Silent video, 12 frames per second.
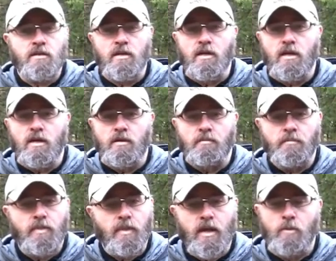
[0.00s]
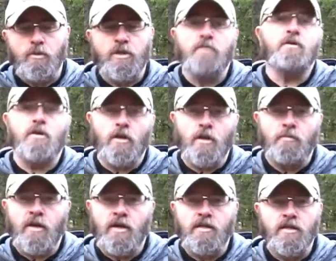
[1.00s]
I would never have gone up
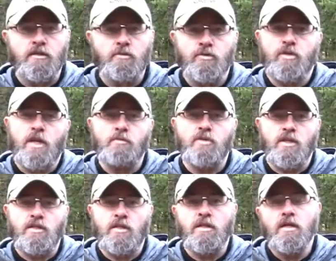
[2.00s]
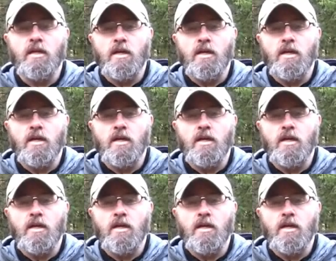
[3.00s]
there. This was a game changer.